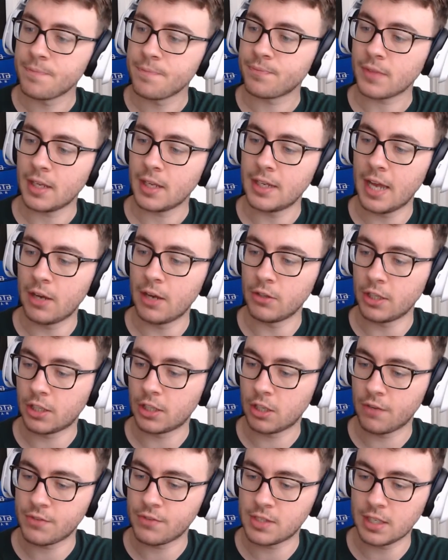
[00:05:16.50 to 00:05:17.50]
Now you
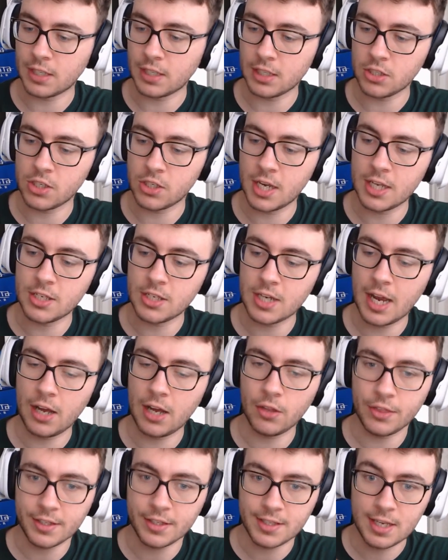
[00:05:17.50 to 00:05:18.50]
can change
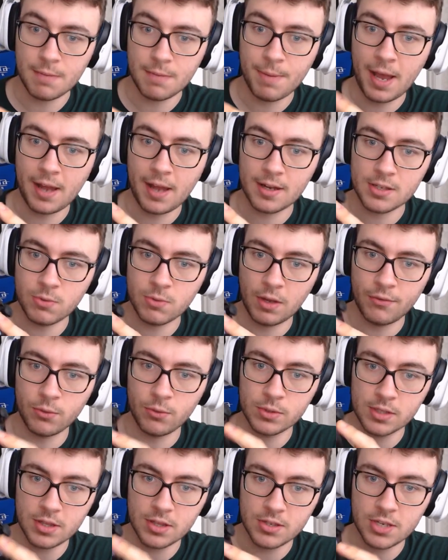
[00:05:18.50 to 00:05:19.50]
out the D-pad as well for one
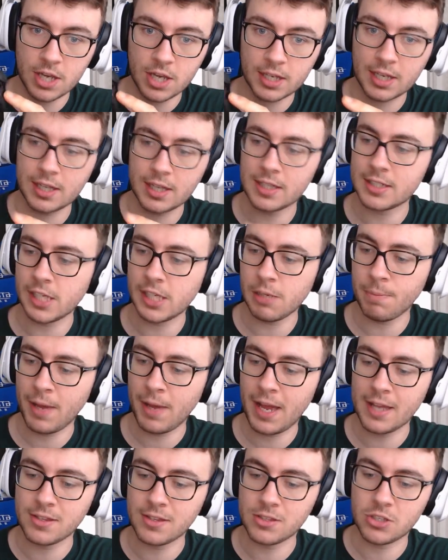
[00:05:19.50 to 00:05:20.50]
of the circular
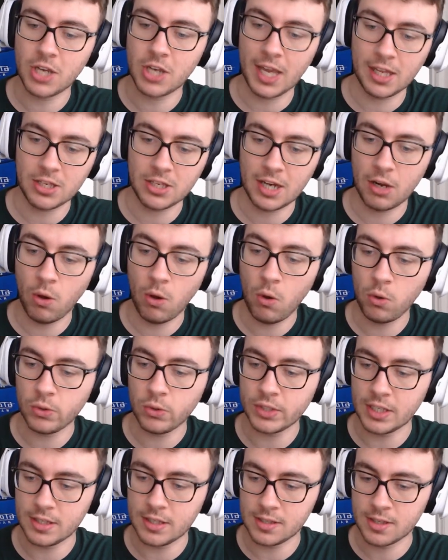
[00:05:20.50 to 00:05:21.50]
D-pads, change out all
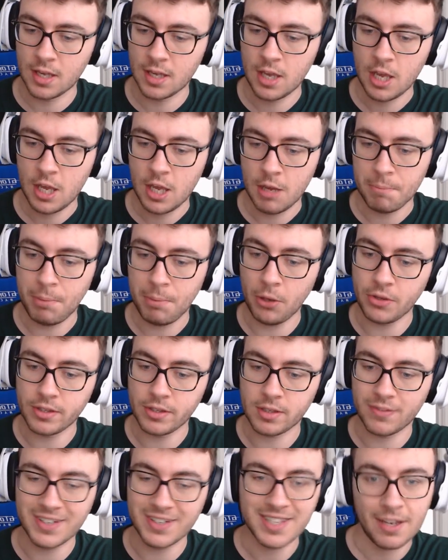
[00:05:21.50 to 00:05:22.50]
these buttons
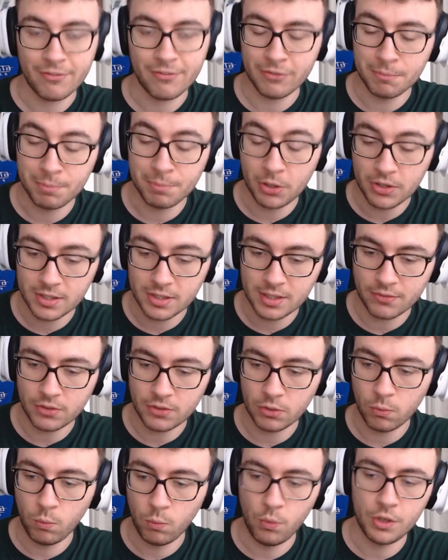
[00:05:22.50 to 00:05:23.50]
for different buttons if
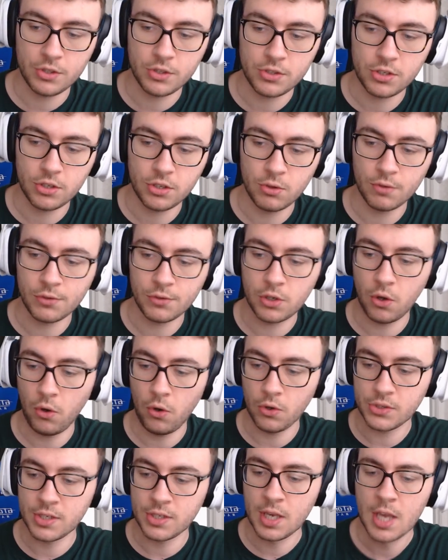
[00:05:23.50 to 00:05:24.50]
you want to, of
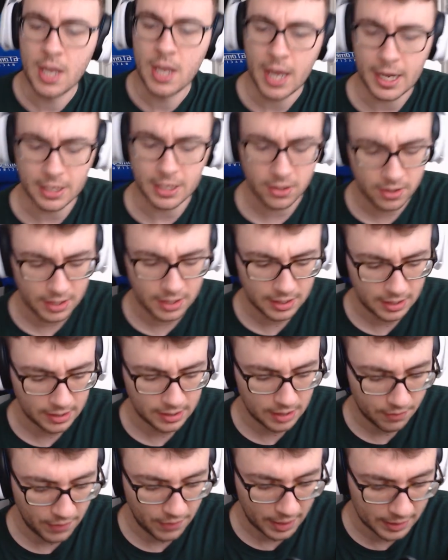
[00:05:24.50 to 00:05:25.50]
course. Another thing that
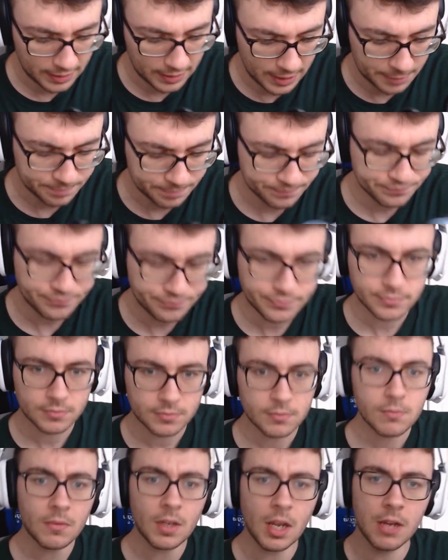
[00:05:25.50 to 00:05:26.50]
they've added in,
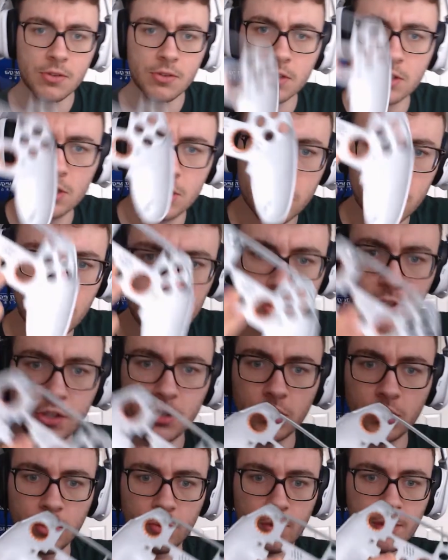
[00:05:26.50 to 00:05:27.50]
I'm just going to try and show
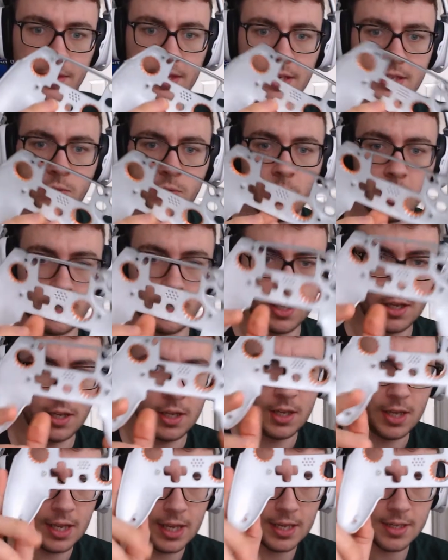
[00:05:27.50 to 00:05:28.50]
you on this one,
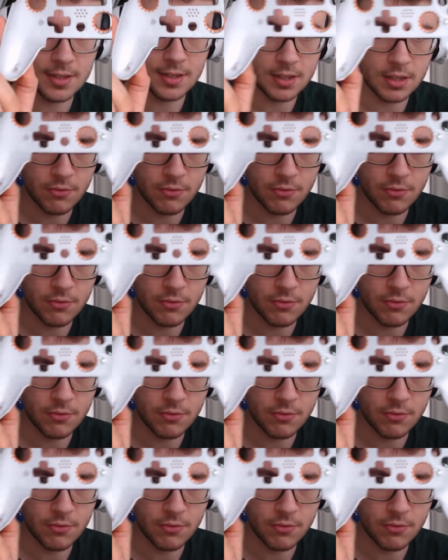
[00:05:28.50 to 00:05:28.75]
is the